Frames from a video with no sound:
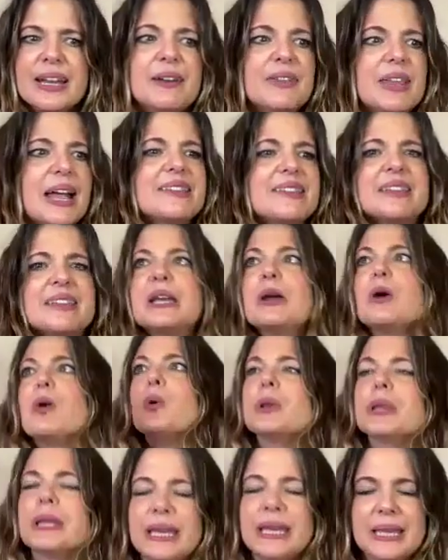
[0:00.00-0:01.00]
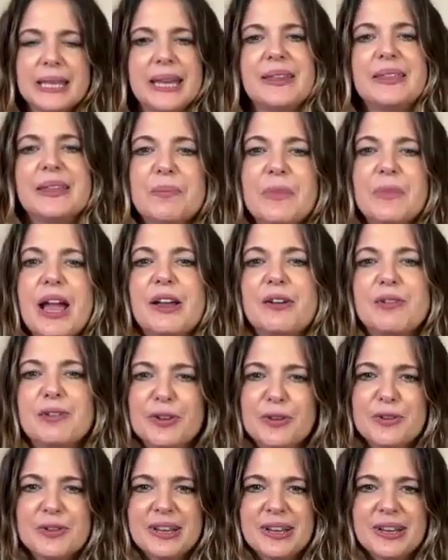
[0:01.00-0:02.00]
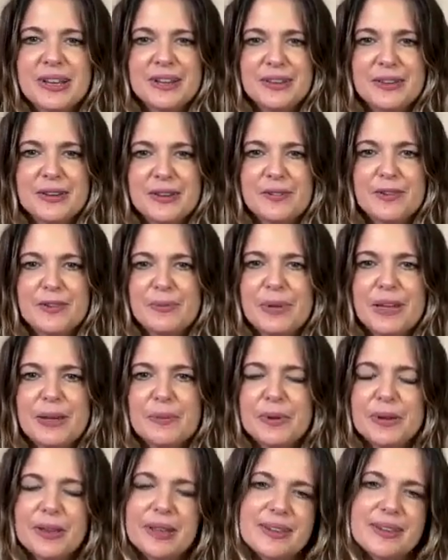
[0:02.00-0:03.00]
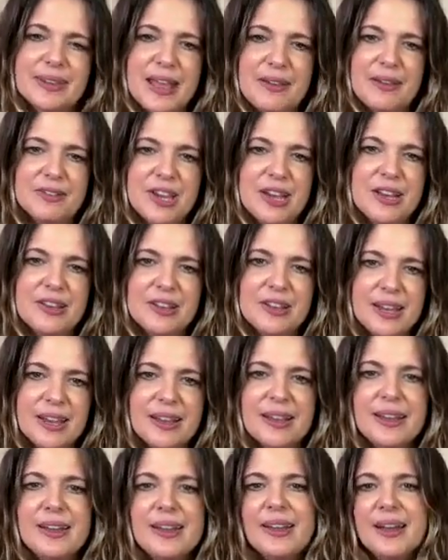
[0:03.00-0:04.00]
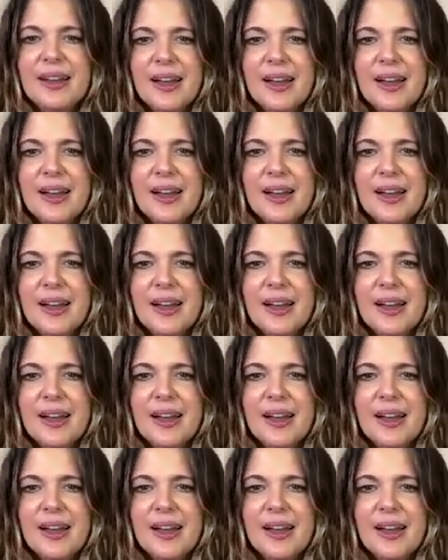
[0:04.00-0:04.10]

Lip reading: If that's the only thing that microdosing can do for people, it's life-changing.